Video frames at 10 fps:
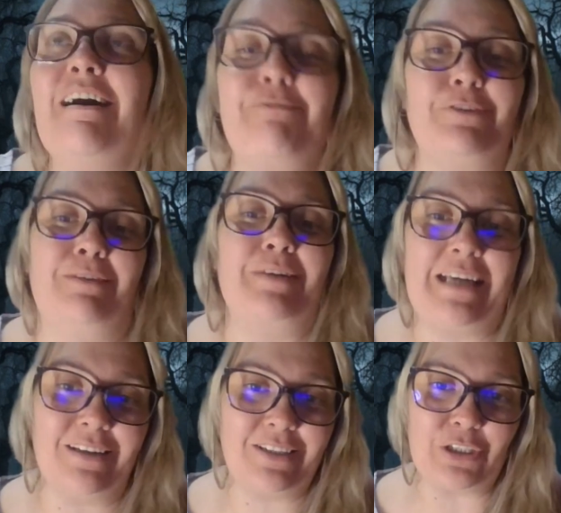for somebody
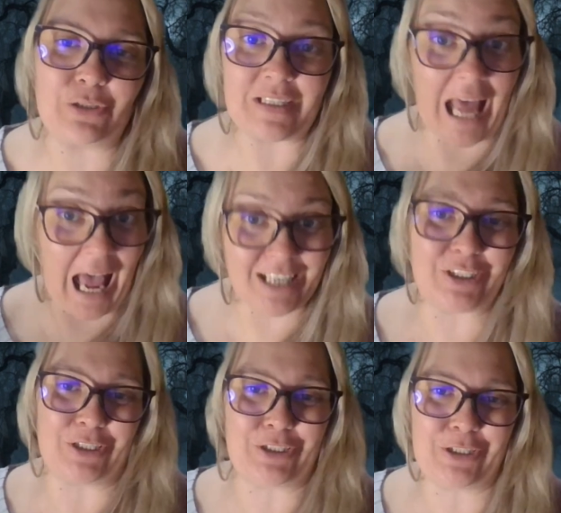else to do it, and I
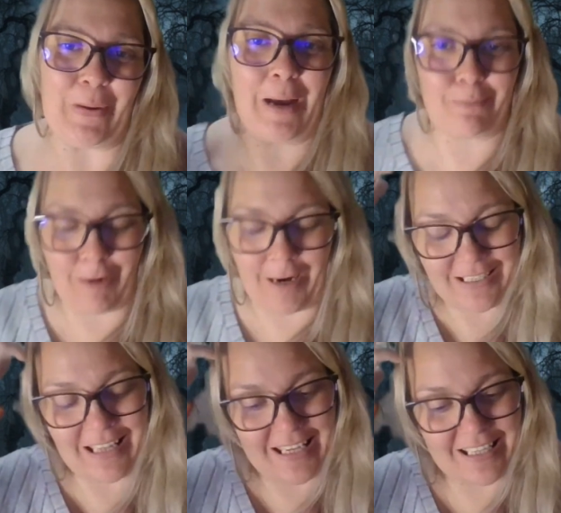just show up, right?
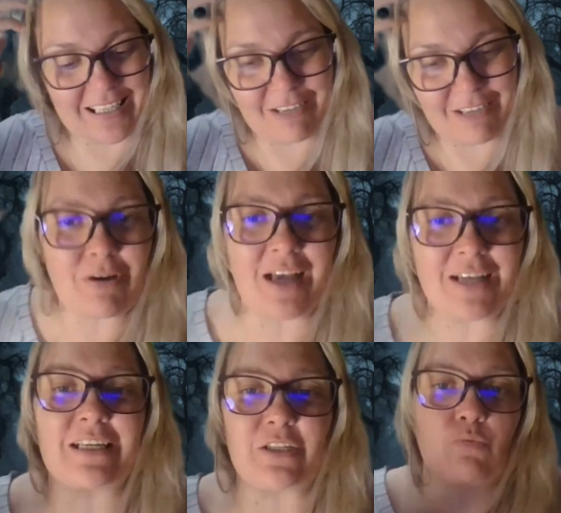Like, give you guys,
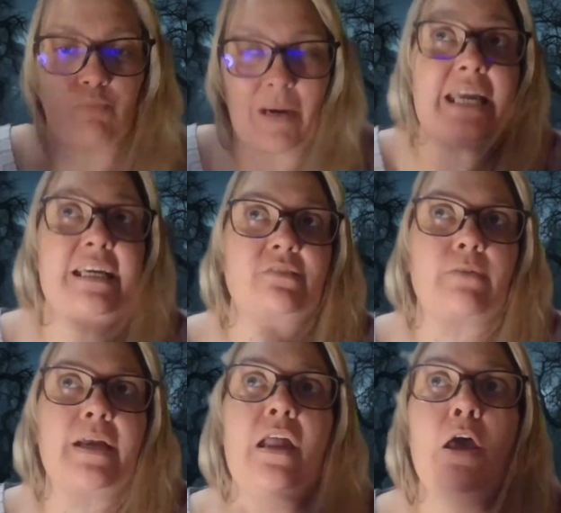like, the reins,
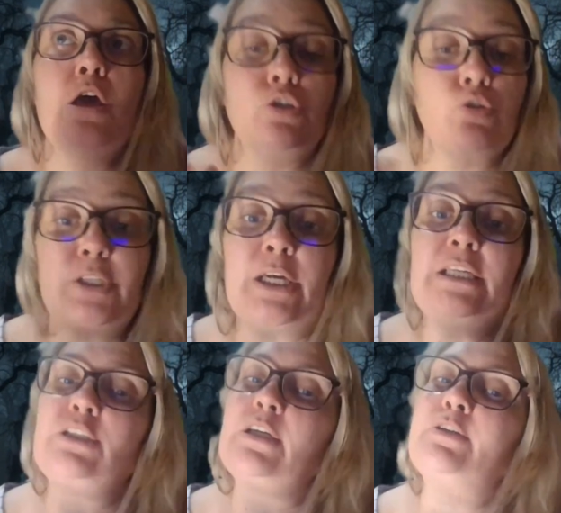right? So I
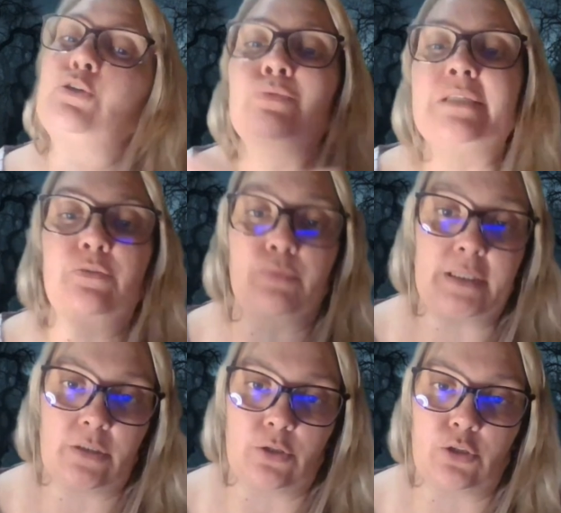changed it to lead
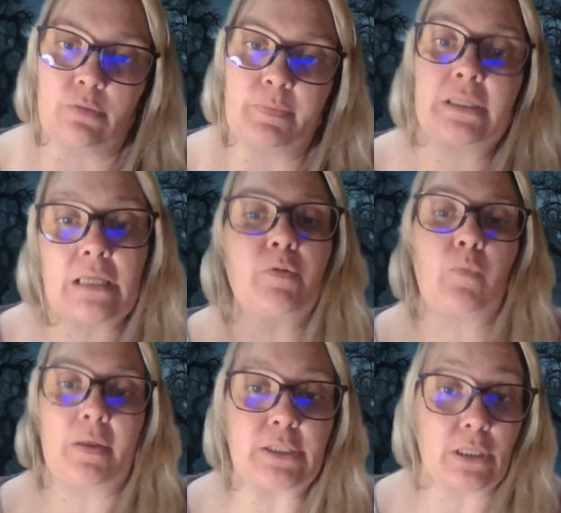researcher because I'm the
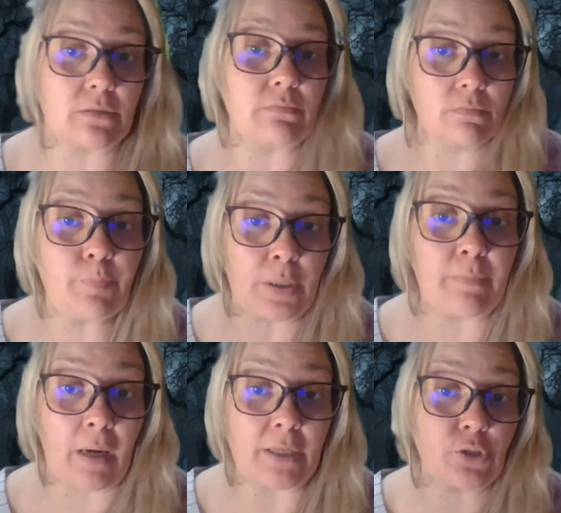one that does pretty
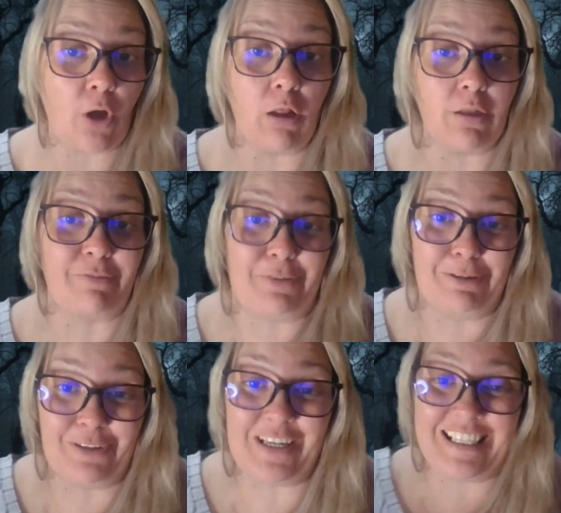much all of the
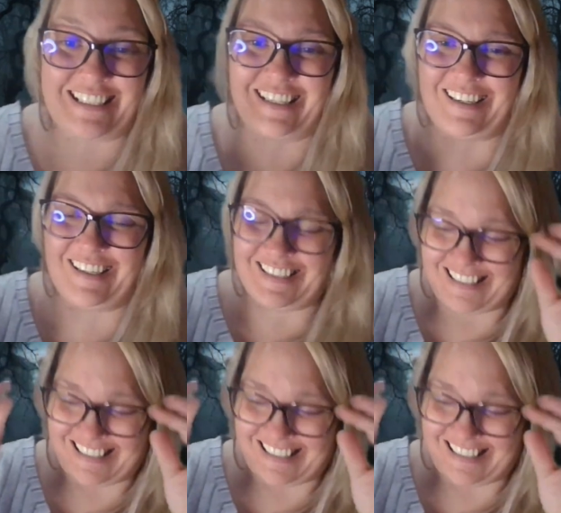research.